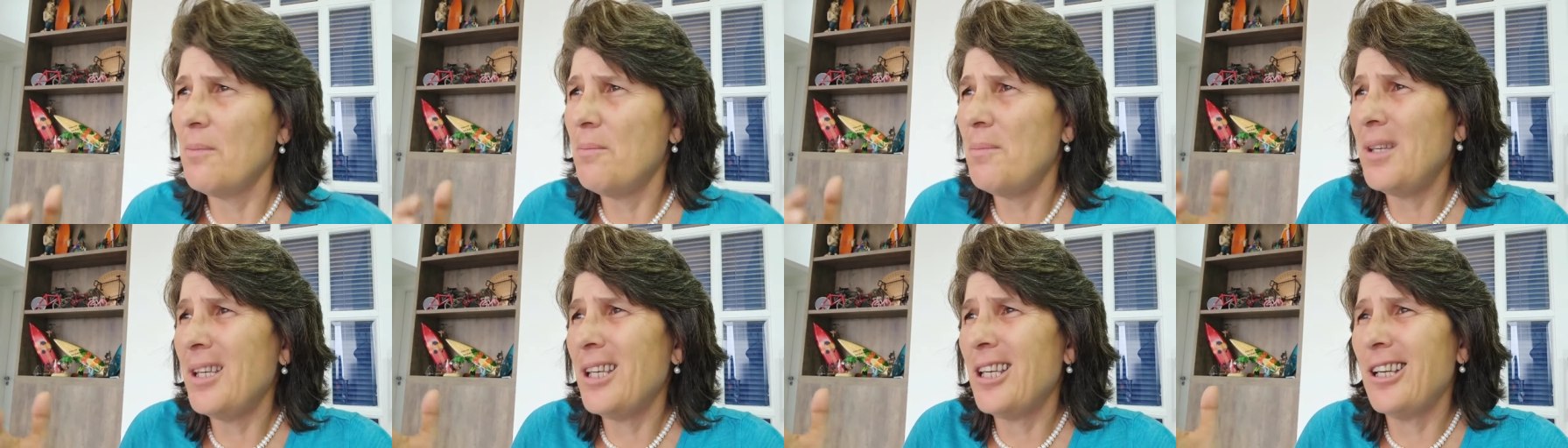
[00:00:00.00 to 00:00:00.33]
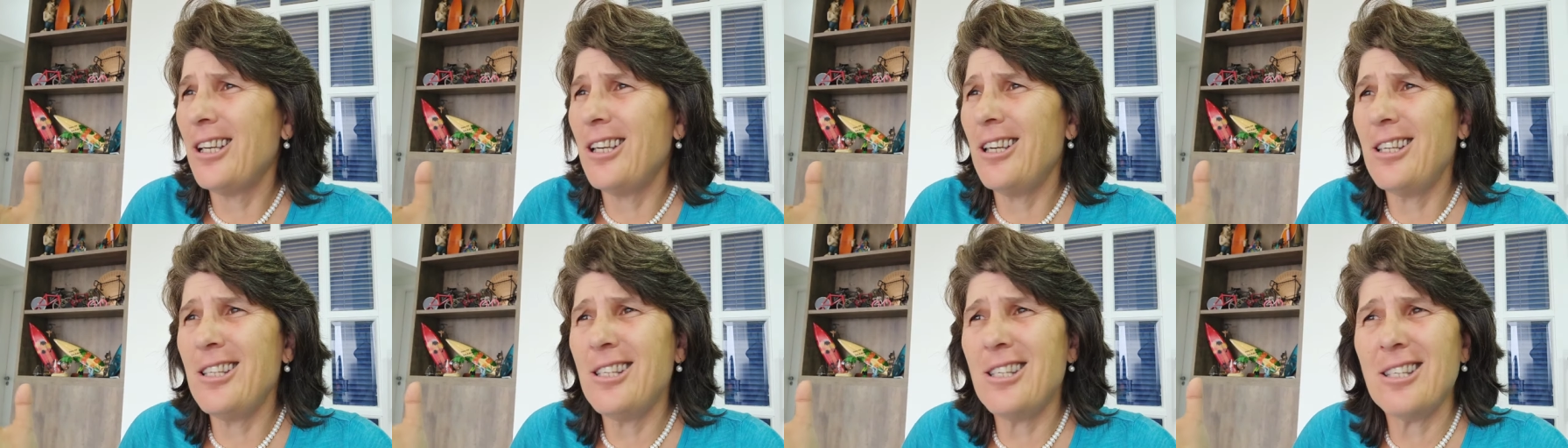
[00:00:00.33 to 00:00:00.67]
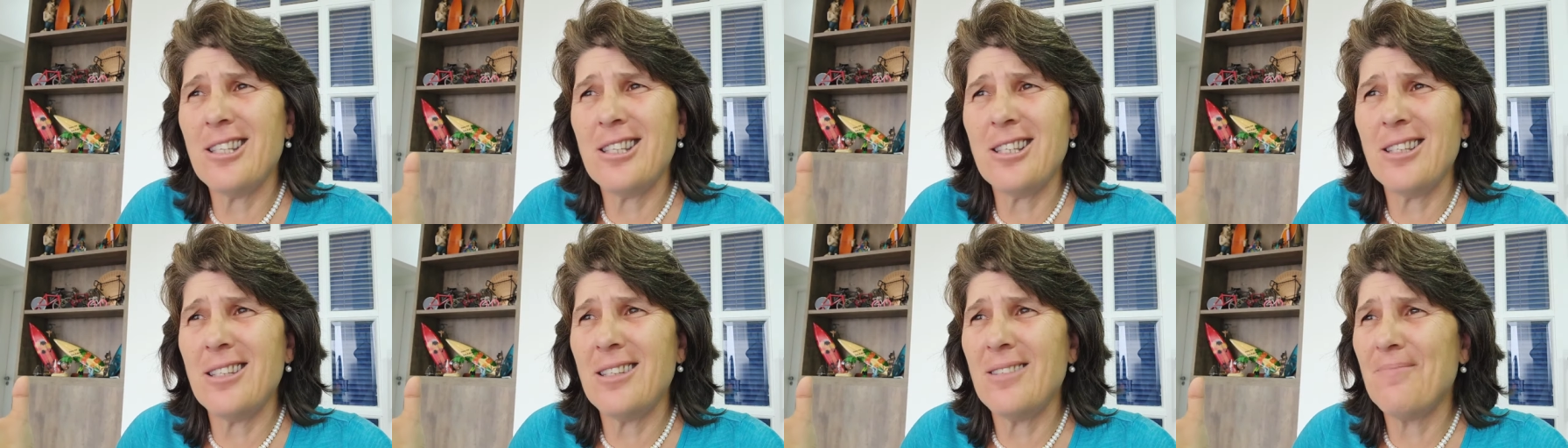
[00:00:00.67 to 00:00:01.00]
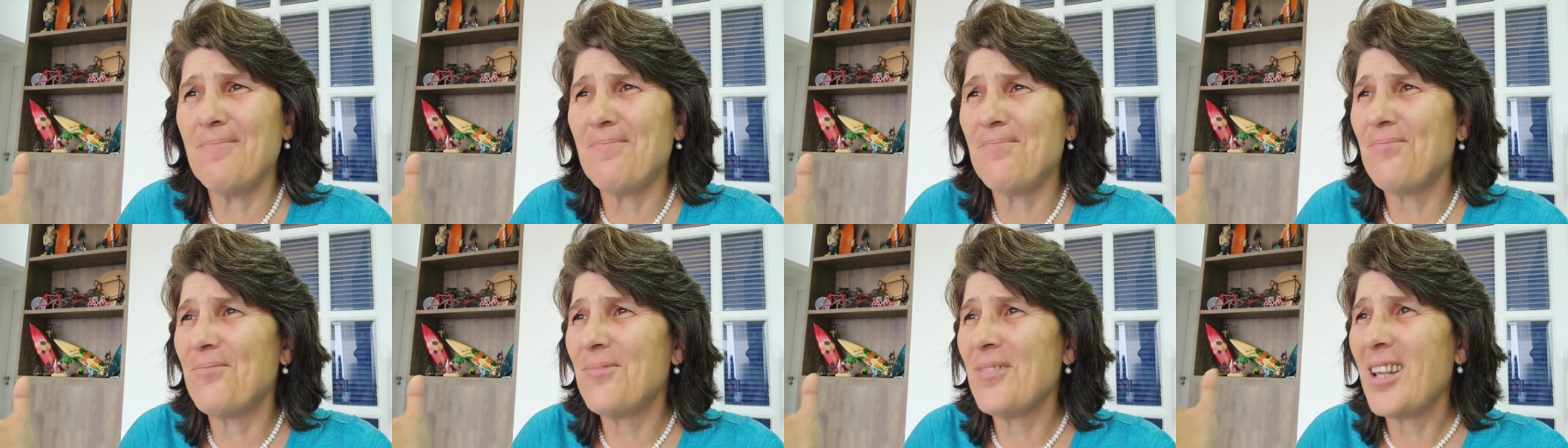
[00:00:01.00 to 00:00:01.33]
because
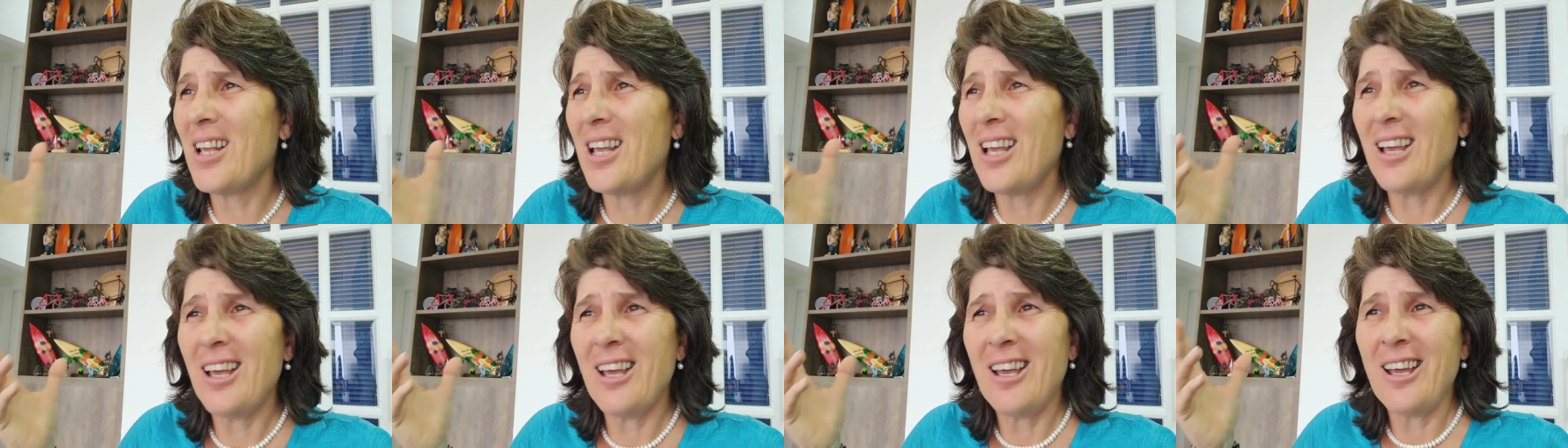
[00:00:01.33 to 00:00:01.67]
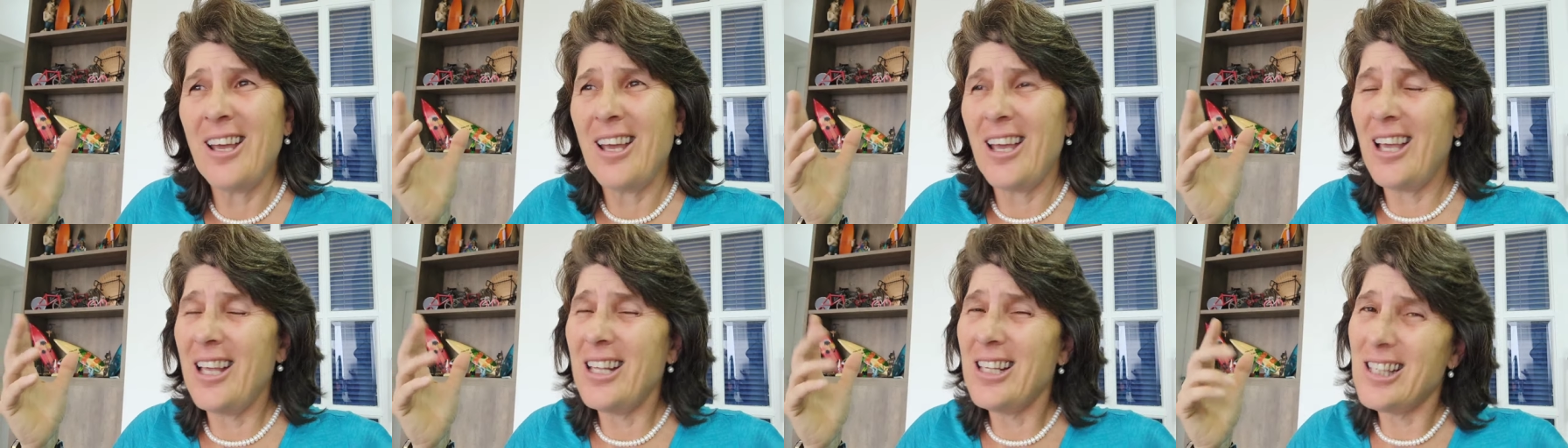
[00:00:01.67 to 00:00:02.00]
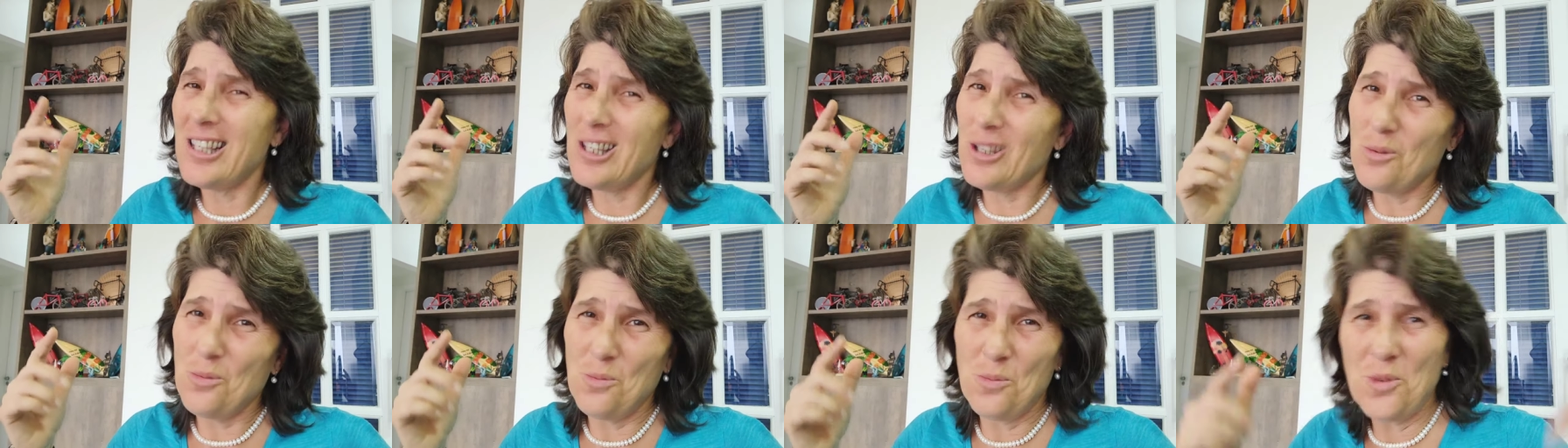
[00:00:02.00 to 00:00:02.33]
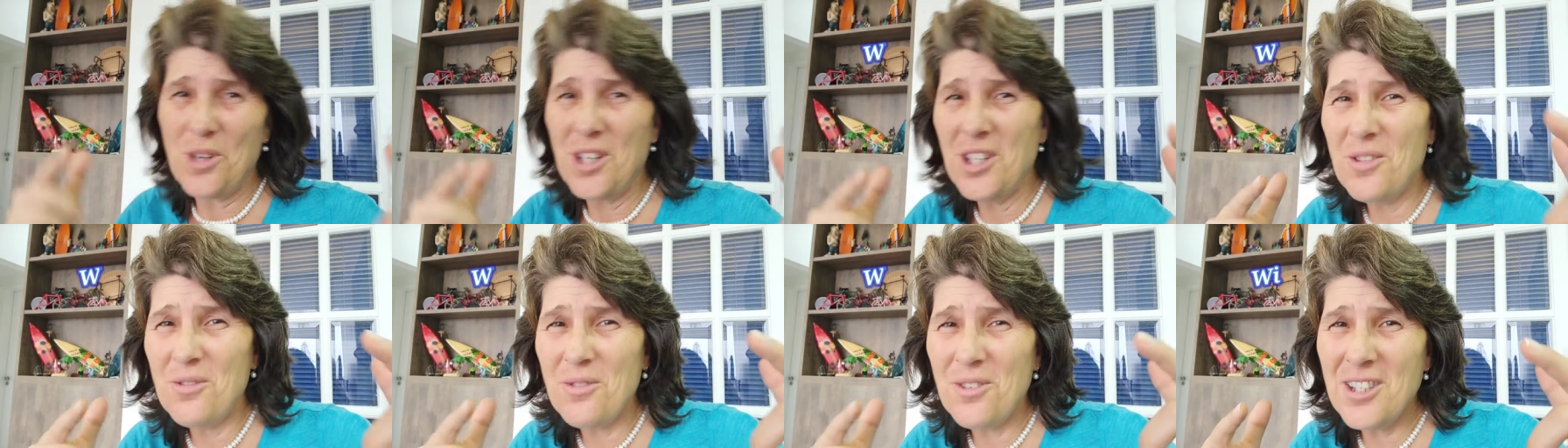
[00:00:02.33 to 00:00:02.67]
it's
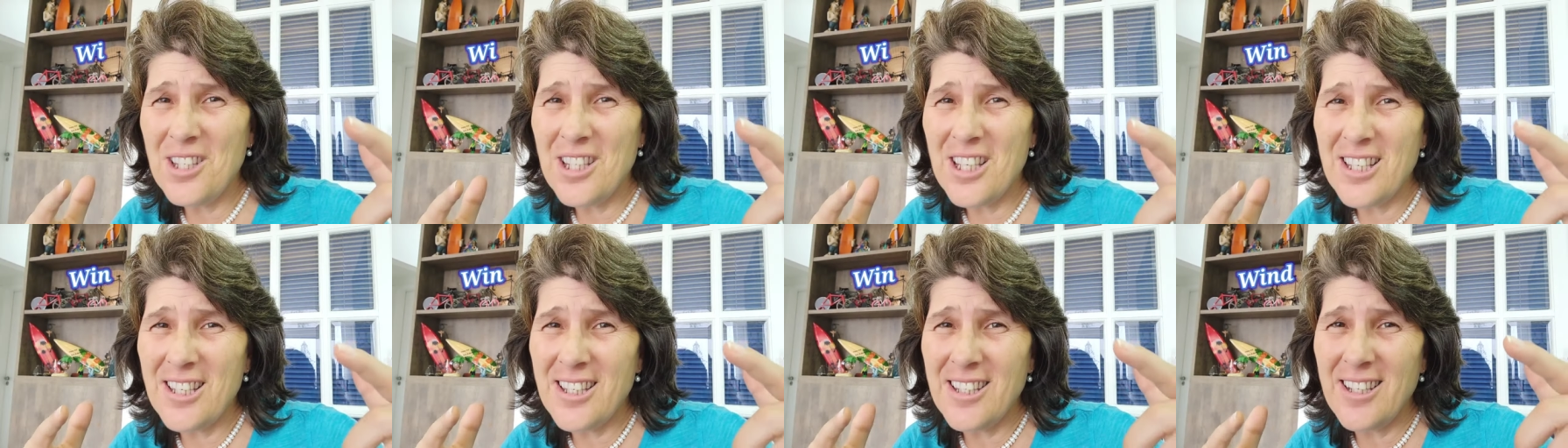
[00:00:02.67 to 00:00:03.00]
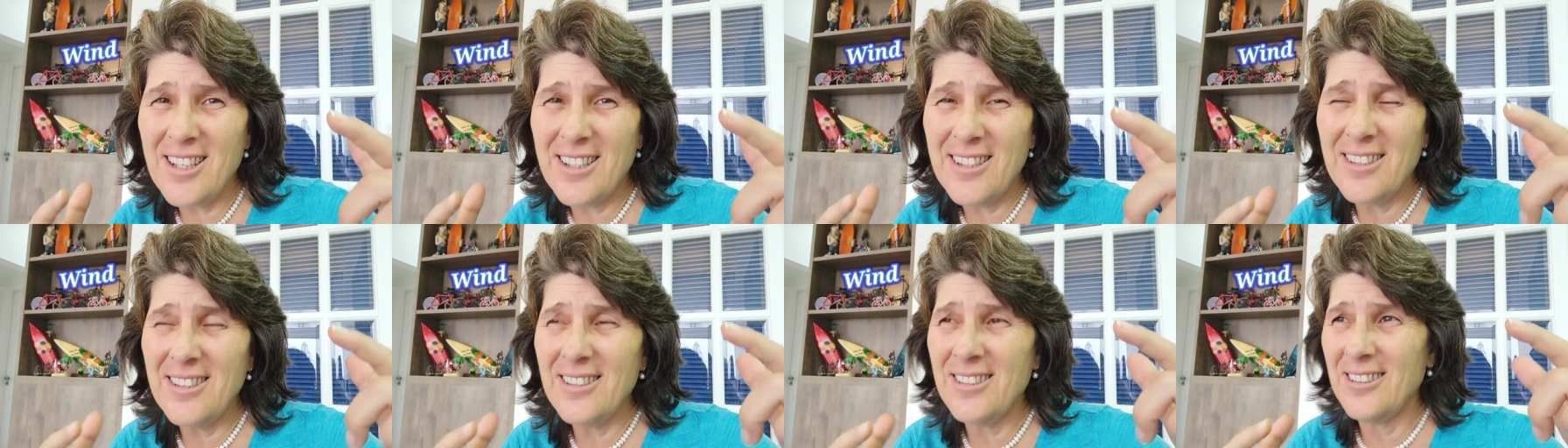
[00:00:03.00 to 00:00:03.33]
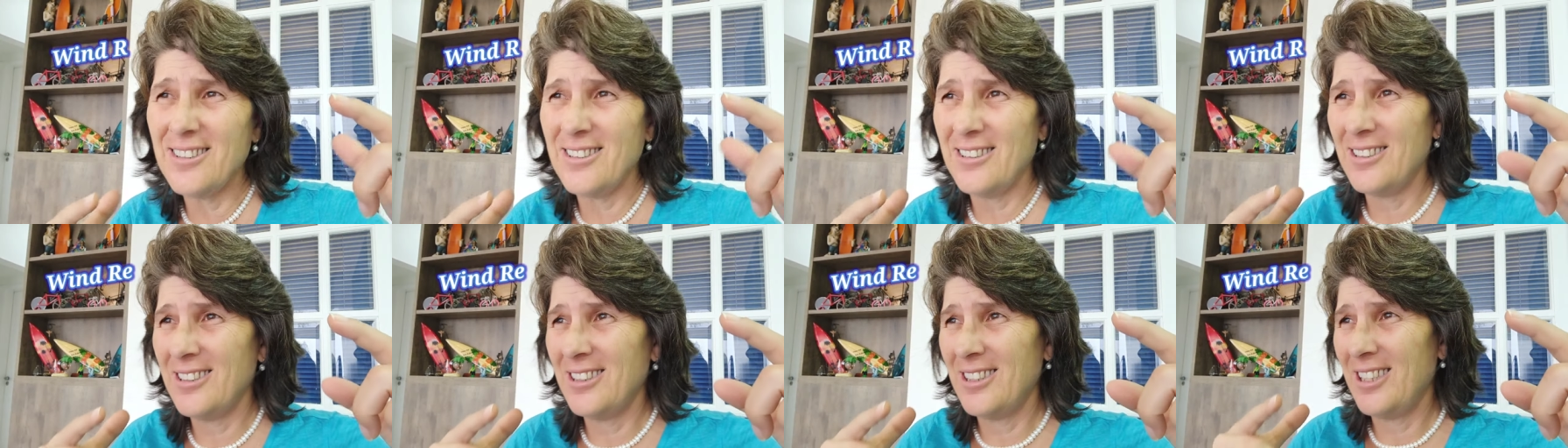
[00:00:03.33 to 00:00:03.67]
wind resistant,